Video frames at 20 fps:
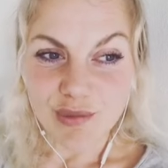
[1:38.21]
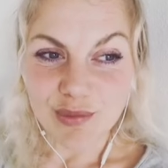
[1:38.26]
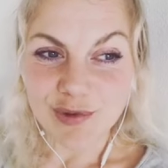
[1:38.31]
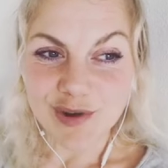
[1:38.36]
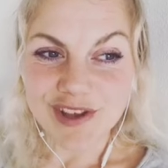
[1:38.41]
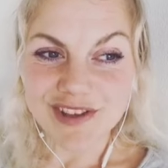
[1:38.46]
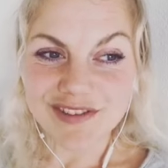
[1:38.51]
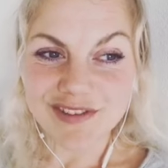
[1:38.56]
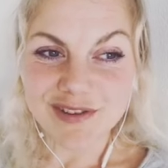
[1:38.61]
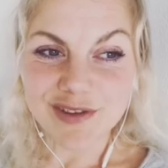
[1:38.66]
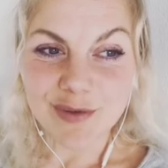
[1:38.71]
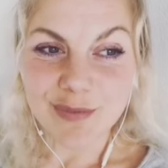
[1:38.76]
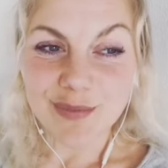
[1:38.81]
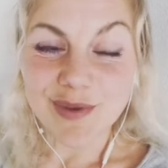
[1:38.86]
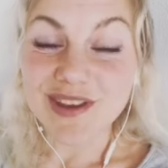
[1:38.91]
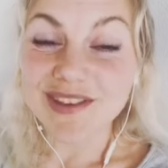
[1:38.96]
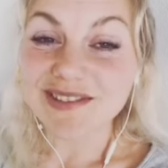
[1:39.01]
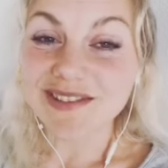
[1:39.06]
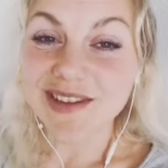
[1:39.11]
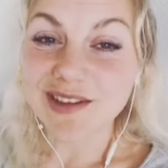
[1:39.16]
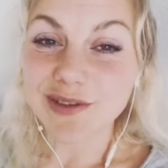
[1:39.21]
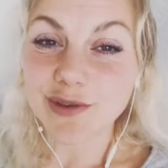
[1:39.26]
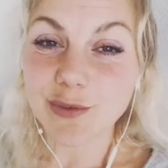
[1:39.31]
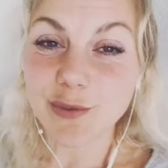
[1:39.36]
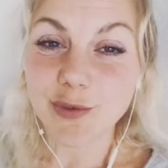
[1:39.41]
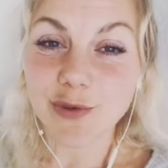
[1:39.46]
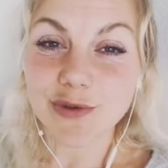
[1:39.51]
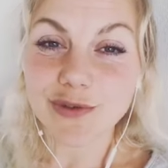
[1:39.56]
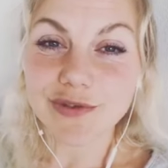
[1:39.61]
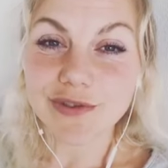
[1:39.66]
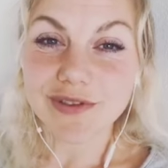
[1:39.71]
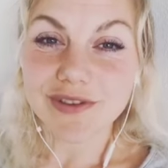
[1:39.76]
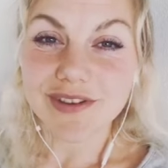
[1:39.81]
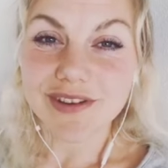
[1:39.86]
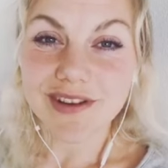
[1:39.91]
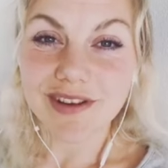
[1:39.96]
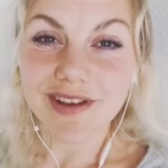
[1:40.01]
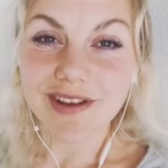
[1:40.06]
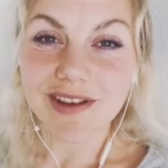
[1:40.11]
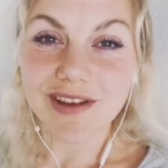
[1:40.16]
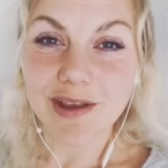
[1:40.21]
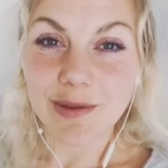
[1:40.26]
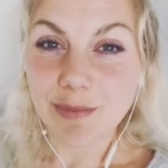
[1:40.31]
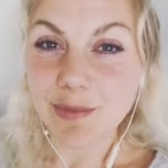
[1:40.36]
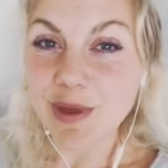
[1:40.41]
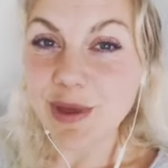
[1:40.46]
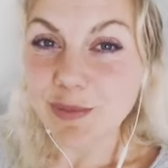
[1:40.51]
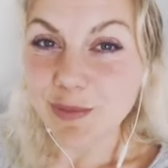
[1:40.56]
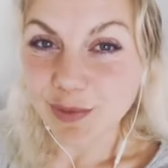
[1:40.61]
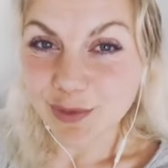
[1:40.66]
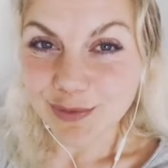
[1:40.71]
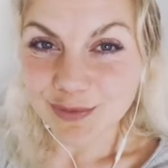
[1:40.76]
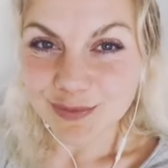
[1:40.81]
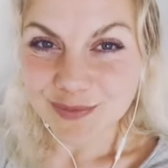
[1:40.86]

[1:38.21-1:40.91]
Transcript: brings the best and the worst in people.